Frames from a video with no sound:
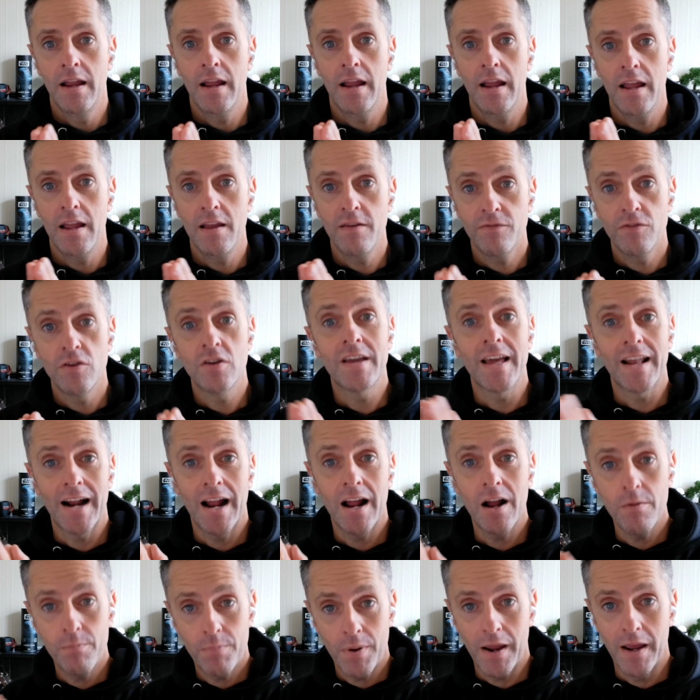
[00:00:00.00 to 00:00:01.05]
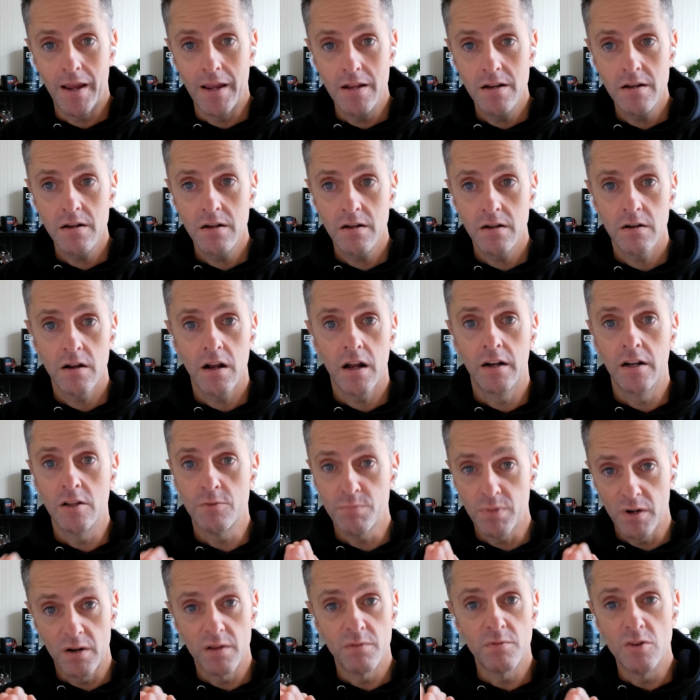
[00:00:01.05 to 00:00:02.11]
If you get out of pain and
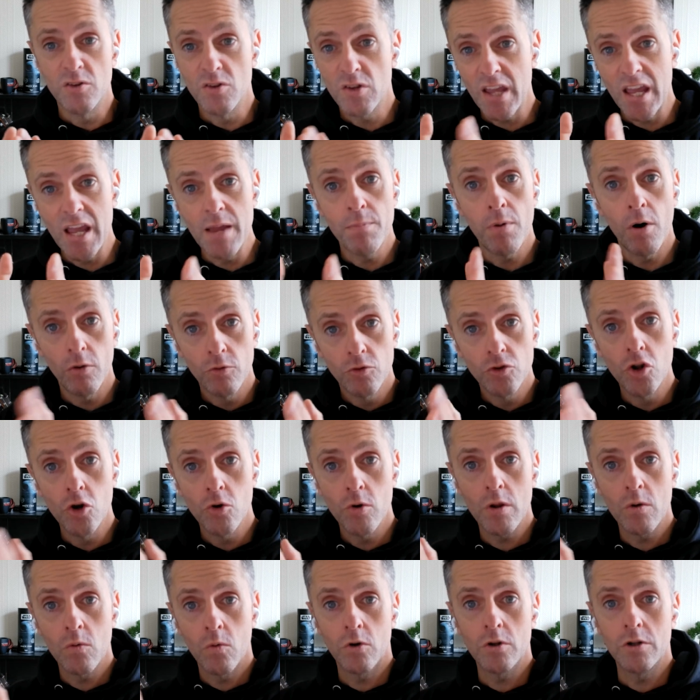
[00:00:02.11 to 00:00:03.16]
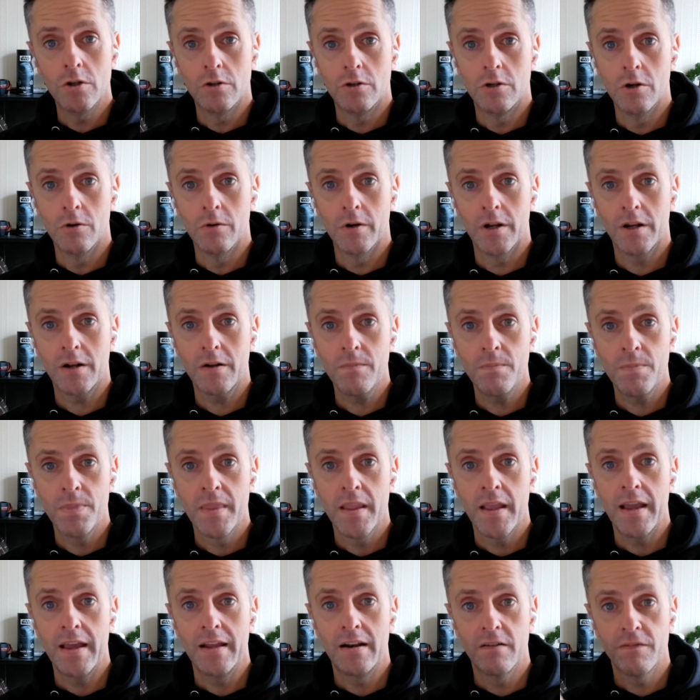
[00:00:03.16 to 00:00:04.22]
you keep on doing what you're doing,
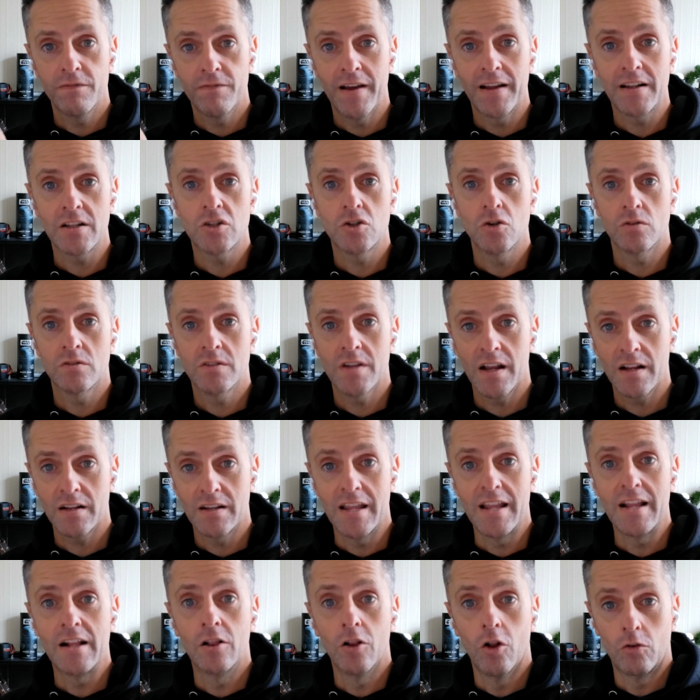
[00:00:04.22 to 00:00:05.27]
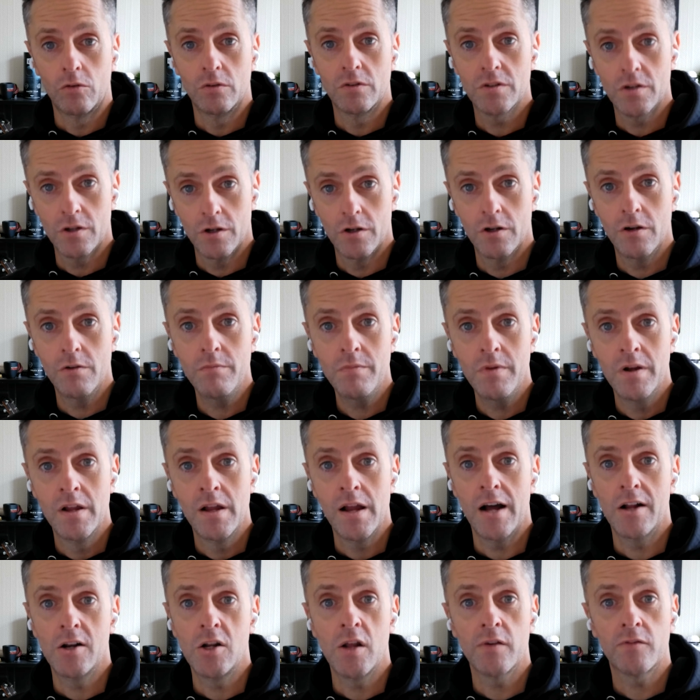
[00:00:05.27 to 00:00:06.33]
it affects your technique long term,
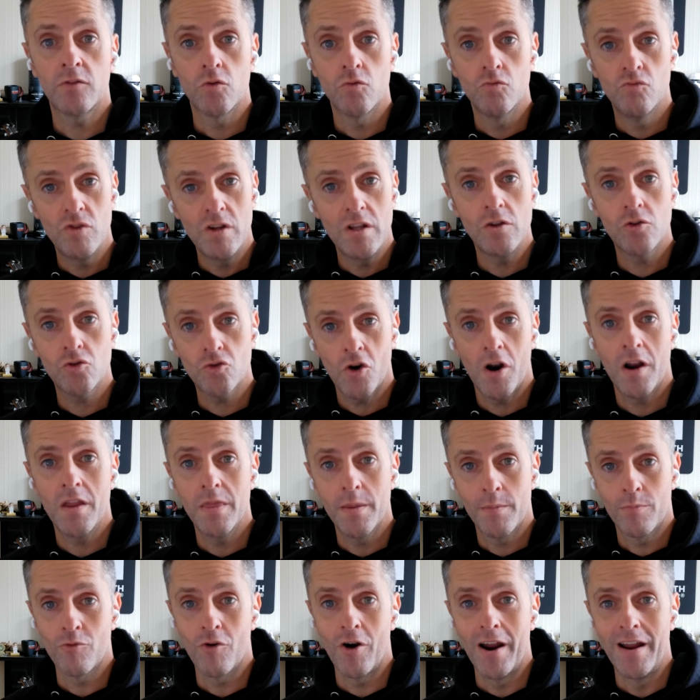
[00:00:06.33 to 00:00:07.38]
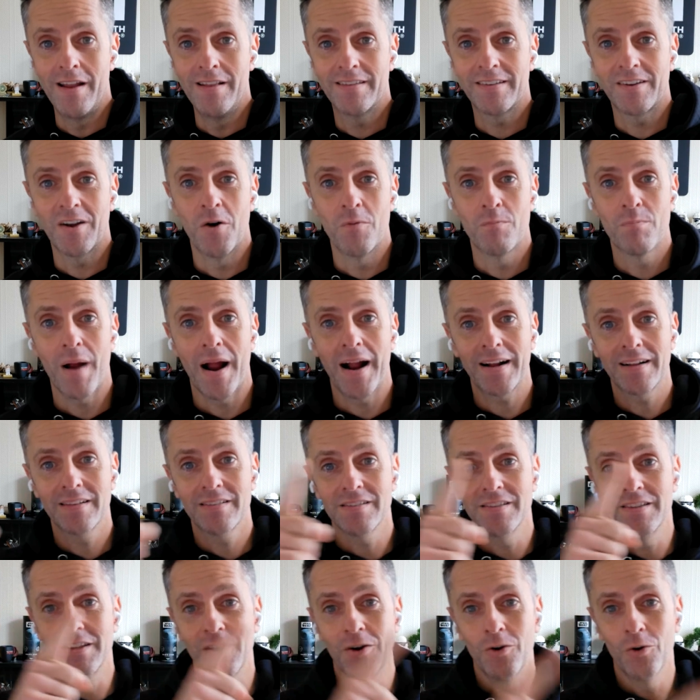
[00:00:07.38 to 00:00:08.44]
and you have to retrain the brain to go back to
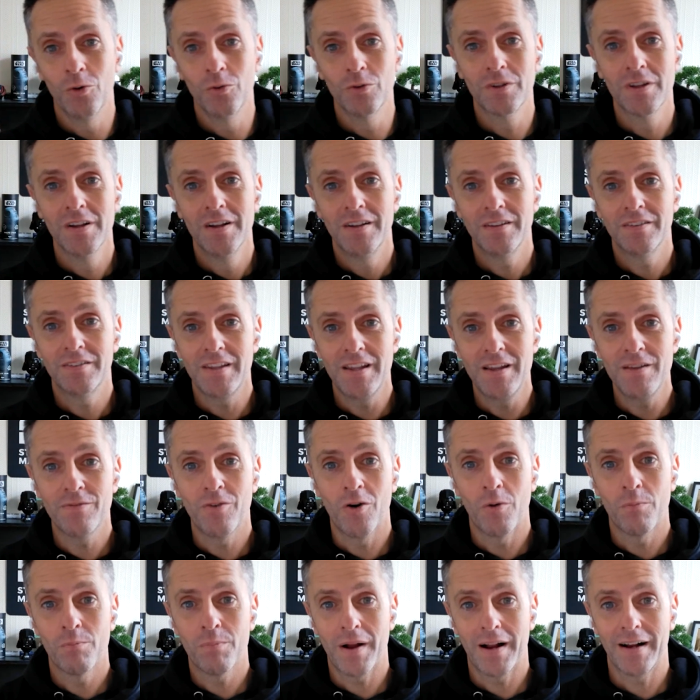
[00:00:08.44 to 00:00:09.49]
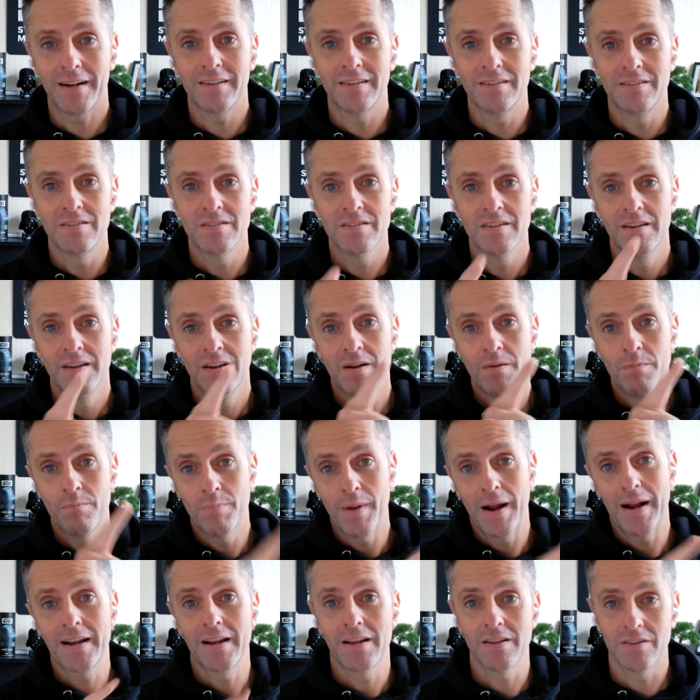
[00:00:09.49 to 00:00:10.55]
the old default patterns
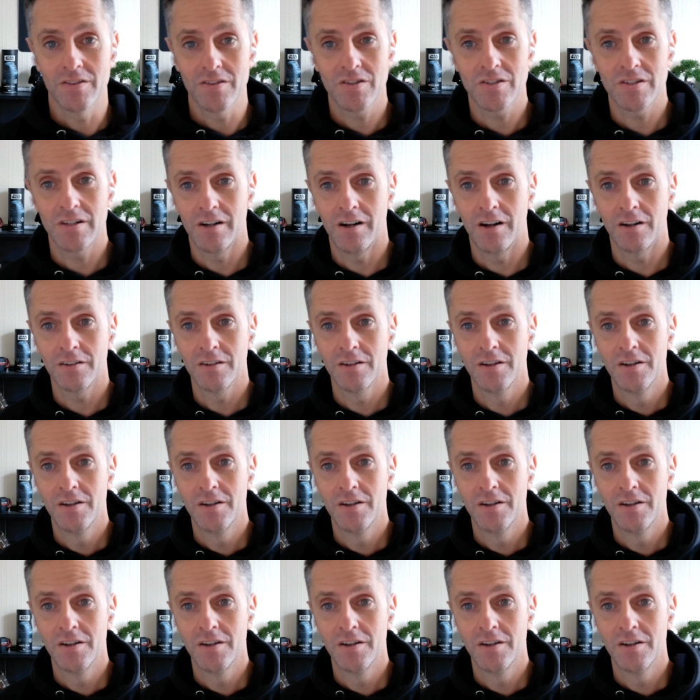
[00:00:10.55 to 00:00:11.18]
back at the start.